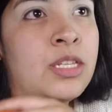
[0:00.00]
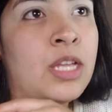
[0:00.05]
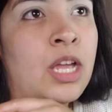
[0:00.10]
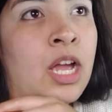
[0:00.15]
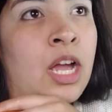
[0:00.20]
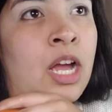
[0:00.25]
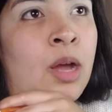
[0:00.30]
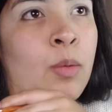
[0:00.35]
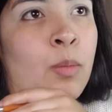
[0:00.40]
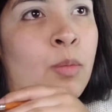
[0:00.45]

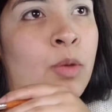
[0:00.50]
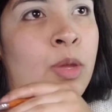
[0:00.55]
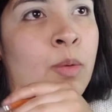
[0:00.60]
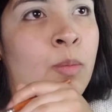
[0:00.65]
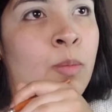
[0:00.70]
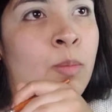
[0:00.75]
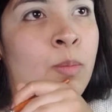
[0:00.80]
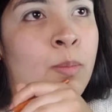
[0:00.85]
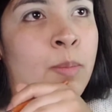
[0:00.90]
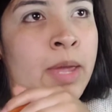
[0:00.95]

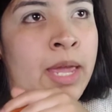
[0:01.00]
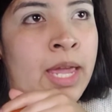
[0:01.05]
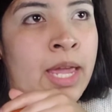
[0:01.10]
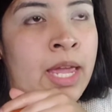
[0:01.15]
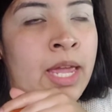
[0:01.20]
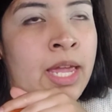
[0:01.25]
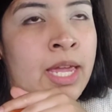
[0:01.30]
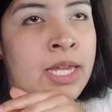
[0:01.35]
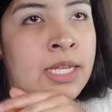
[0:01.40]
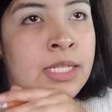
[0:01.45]
We
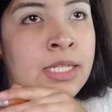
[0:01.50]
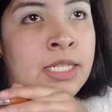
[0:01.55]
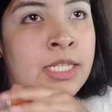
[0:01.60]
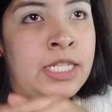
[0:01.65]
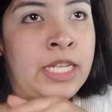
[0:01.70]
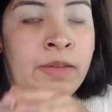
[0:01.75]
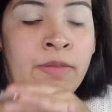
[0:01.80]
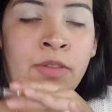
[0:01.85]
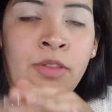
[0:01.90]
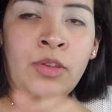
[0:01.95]
met in
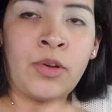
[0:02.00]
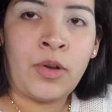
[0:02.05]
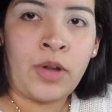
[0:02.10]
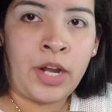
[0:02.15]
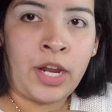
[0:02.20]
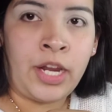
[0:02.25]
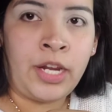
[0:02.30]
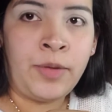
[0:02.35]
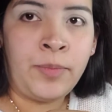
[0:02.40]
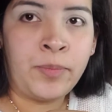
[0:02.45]
7th
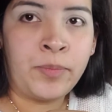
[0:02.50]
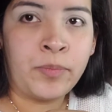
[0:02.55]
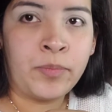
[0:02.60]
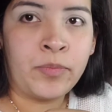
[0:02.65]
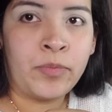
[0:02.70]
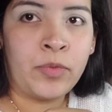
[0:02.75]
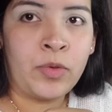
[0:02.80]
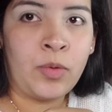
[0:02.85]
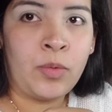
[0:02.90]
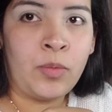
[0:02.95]
grade.
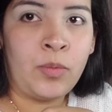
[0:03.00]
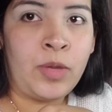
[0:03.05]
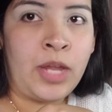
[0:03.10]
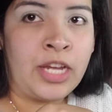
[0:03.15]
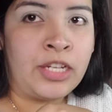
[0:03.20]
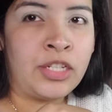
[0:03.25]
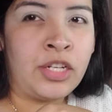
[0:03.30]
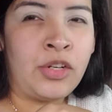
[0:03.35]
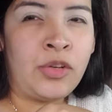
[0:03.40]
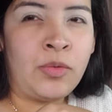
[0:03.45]
We
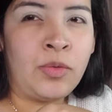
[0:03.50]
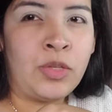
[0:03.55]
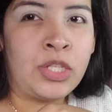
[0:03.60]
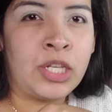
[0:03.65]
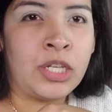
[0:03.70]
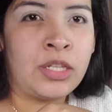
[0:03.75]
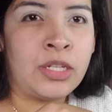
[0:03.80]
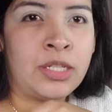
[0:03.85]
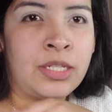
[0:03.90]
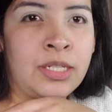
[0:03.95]
actually knew each
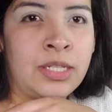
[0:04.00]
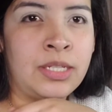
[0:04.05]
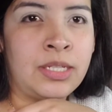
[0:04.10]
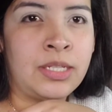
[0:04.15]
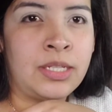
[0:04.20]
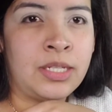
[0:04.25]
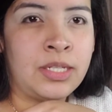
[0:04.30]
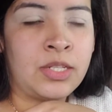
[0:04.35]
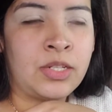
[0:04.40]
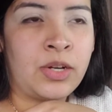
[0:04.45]
other
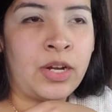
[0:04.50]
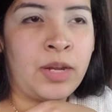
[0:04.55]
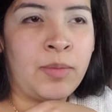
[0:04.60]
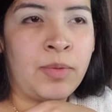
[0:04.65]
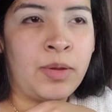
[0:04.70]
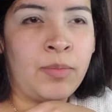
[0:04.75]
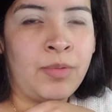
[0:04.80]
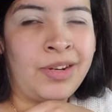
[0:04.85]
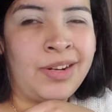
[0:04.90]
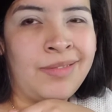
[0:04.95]
since 6th grade,
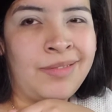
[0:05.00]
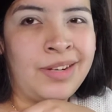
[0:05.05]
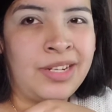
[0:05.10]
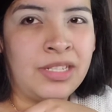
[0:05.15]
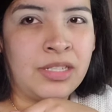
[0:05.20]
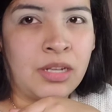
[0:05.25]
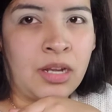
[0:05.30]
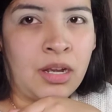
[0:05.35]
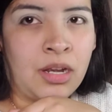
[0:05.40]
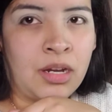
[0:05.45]
but we didn't
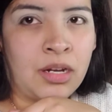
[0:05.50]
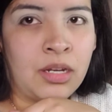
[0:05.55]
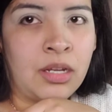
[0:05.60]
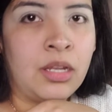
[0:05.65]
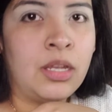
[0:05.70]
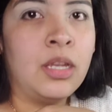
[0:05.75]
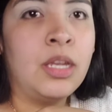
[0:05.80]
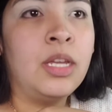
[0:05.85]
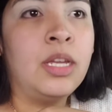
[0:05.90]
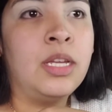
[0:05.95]
really talk
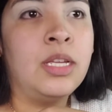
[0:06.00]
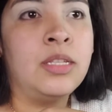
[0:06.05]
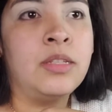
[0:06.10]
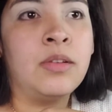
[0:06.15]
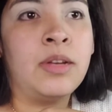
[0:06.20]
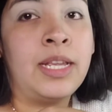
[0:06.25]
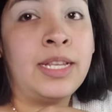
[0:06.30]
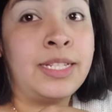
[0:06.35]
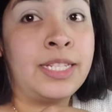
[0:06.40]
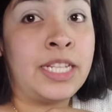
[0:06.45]

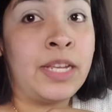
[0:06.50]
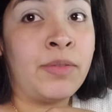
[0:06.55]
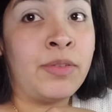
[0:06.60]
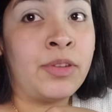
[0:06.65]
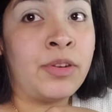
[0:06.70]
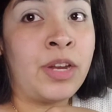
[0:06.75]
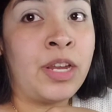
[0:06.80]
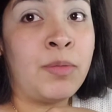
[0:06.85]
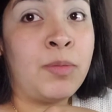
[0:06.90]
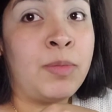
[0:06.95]
until like
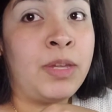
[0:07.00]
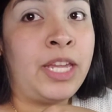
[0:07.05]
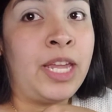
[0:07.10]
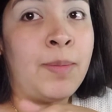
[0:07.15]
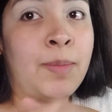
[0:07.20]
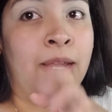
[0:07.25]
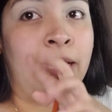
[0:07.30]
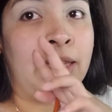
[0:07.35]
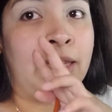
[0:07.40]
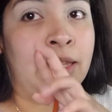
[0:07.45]
7th grade. We
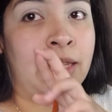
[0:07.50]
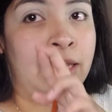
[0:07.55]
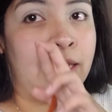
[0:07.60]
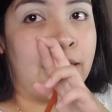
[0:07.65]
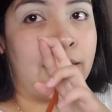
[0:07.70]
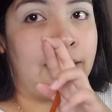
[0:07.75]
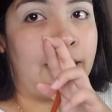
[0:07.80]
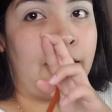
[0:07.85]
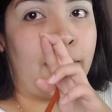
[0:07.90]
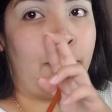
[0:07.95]
became like
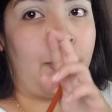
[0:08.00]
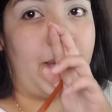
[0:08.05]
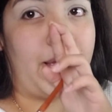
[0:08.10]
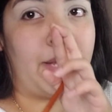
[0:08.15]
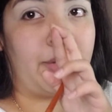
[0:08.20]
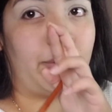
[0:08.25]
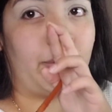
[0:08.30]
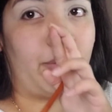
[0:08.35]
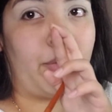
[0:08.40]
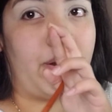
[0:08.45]
this, like
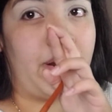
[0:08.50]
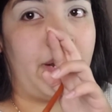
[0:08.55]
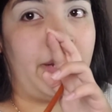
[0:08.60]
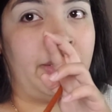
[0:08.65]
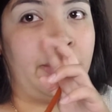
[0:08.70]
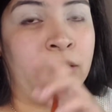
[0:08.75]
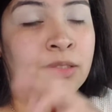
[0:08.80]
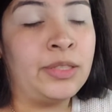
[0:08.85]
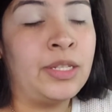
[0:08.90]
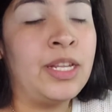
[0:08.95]
best
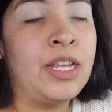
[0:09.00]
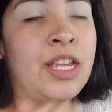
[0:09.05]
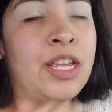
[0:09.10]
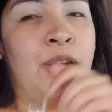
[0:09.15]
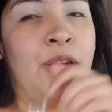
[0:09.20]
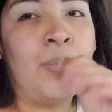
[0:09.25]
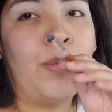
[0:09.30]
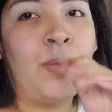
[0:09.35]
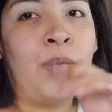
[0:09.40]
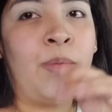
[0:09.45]
friends.
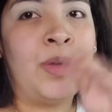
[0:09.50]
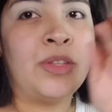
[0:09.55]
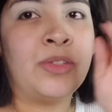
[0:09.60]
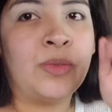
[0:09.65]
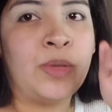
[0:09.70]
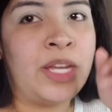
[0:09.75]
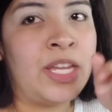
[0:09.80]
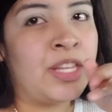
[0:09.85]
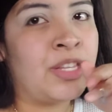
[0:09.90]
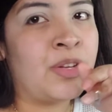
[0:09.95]
We went
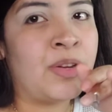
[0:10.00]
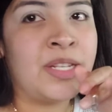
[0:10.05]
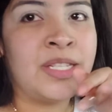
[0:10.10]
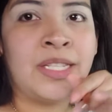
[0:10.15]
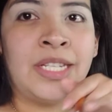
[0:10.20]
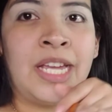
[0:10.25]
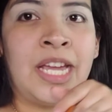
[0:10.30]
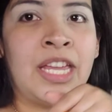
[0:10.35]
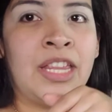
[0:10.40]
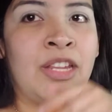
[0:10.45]
to 8th grade
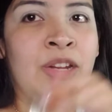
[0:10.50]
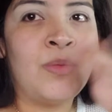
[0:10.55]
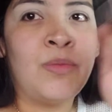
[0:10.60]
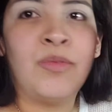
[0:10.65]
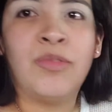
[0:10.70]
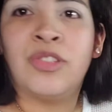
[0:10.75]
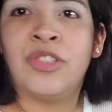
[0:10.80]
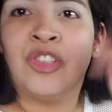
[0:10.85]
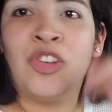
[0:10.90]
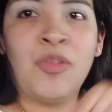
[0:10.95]
together.
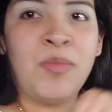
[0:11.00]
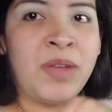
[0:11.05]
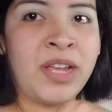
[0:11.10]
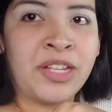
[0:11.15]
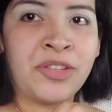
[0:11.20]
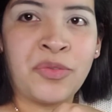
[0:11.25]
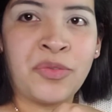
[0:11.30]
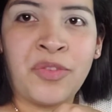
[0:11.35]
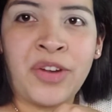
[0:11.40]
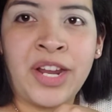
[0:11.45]
We were still
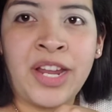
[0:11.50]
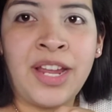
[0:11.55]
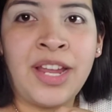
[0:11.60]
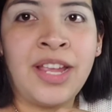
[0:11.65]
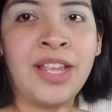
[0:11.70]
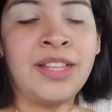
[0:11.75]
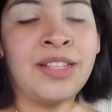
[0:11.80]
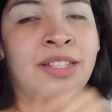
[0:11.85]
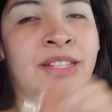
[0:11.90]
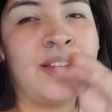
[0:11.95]
best
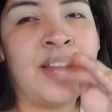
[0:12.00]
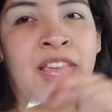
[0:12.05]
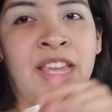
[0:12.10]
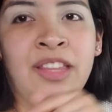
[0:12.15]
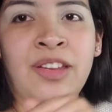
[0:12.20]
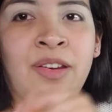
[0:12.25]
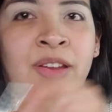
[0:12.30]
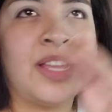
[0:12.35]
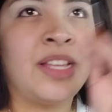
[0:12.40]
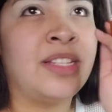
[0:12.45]
friends.
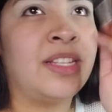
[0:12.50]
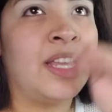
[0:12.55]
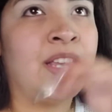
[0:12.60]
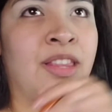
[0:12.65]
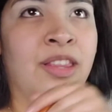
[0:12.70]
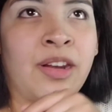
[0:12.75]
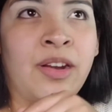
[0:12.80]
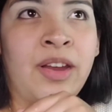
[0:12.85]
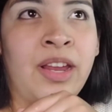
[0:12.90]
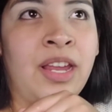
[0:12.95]
9th grade,
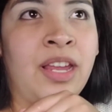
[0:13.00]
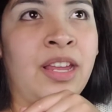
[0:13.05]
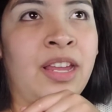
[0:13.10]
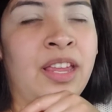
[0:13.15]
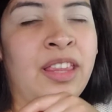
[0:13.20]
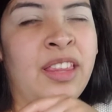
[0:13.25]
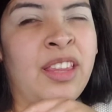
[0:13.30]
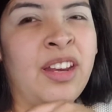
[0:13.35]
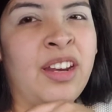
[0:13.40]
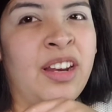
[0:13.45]
10th grade,
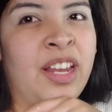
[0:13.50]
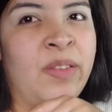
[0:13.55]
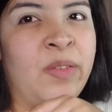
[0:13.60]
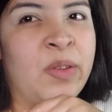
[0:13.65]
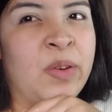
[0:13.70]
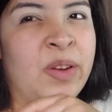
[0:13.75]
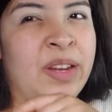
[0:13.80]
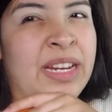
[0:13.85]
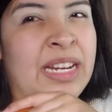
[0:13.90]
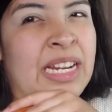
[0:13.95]
and then
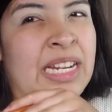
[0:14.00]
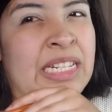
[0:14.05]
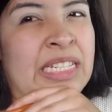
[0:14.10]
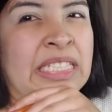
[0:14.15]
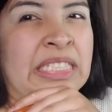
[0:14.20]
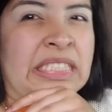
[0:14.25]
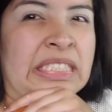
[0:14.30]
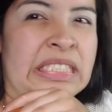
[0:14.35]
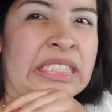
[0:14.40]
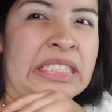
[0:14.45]
11th grade kind
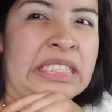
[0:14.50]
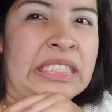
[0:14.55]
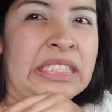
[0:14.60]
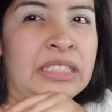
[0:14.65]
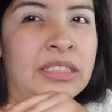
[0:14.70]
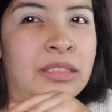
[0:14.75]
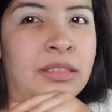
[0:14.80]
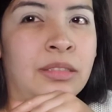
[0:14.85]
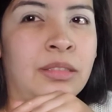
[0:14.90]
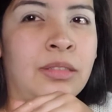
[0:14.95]
of,
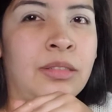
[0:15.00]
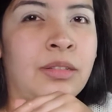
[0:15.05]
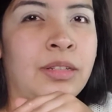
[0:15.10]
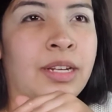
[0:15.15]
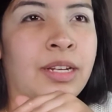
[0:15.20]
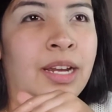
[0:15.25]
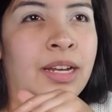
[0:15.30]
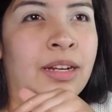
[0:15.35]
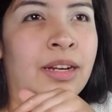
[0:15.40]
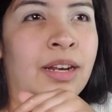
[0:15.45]
you know,
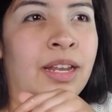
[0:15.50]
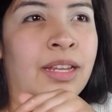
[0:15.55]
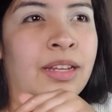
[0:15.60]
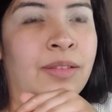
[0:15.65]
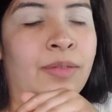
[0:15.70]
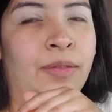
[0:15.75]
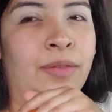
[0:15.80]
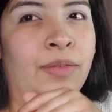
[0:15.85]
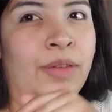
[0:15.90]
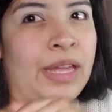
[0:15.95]
it kind of like
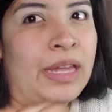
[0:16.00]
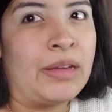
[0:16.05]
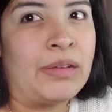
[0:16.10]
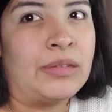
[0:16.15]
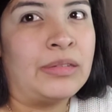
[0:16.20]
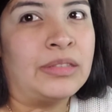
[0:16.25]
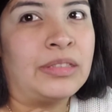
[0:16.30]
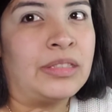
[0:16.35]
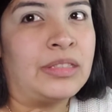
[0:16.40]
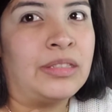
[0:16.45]

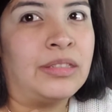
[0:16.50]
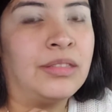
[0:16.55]
failed.